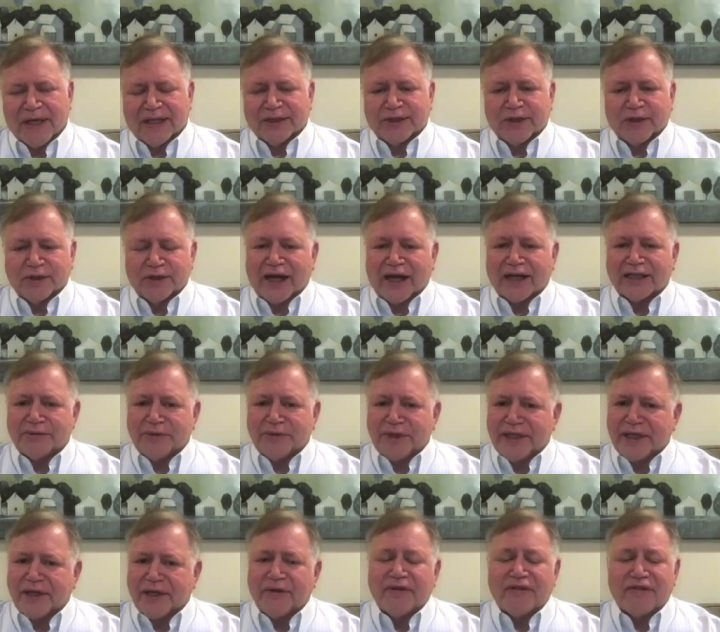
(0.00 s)
So, Dr.
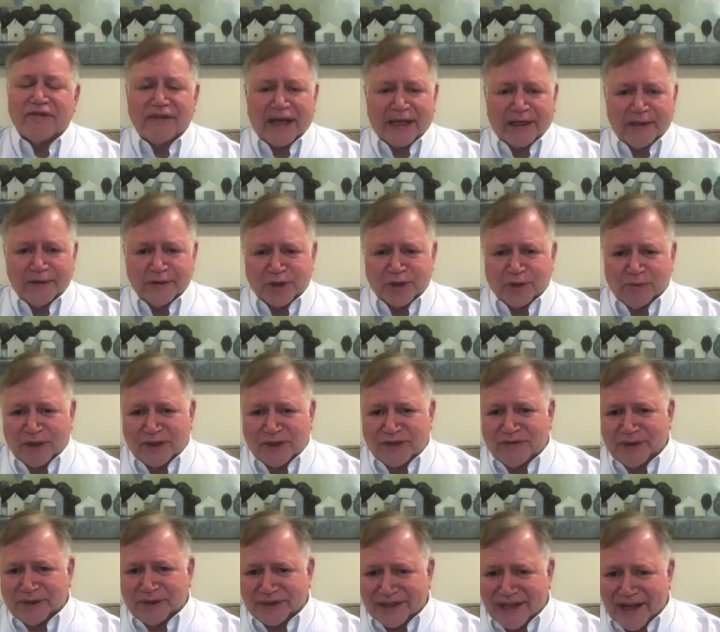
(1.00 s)
Riedl, thank you so much
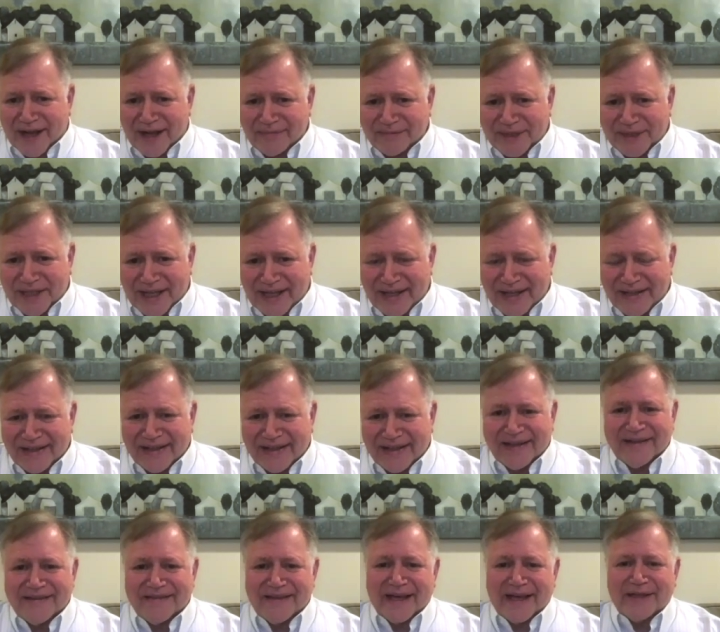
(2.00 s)
for your time today.
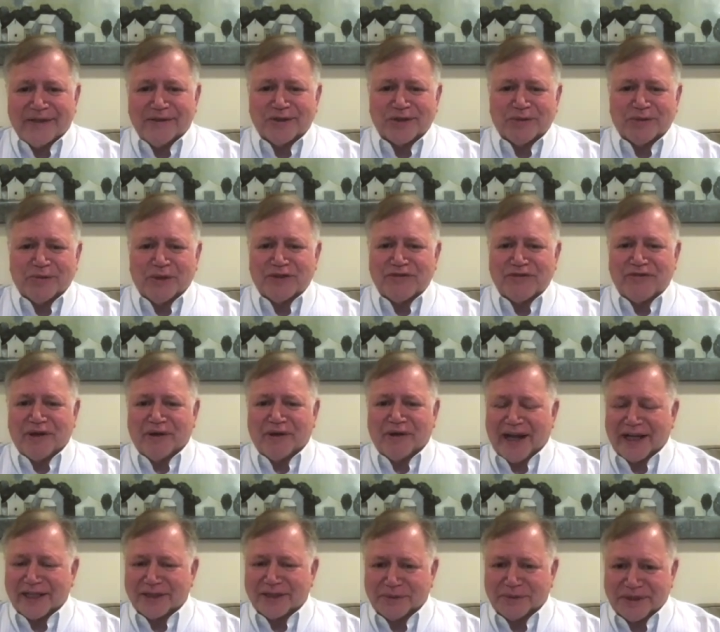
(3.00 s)
Thank you so much for your
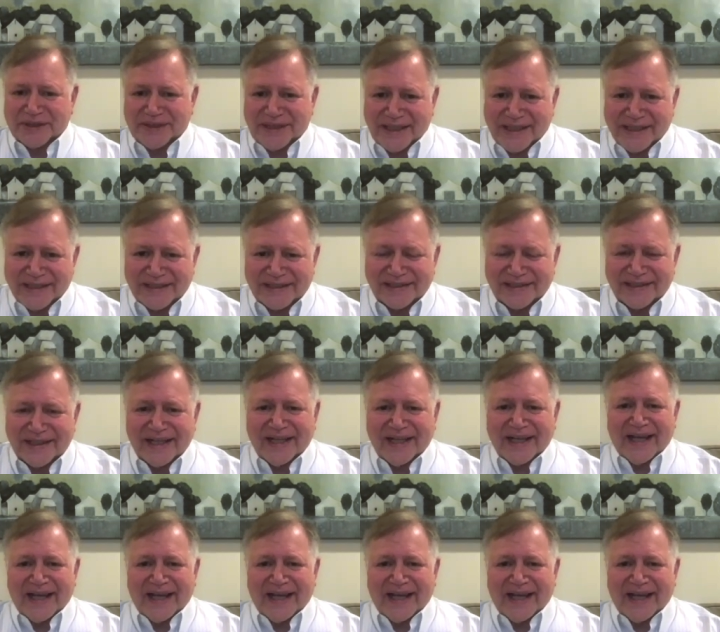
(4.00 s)
expertise.